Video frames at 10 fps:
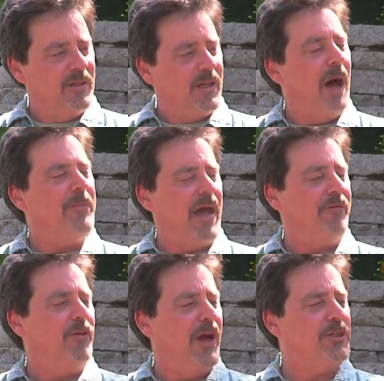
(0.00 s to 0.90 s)
compact
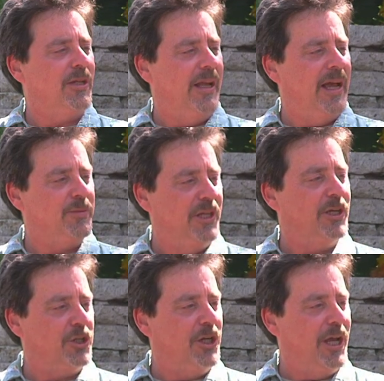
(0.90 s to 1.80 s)
fluorescent lamps in
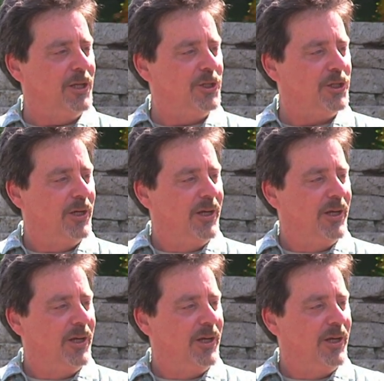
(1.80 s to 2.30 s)
exchange.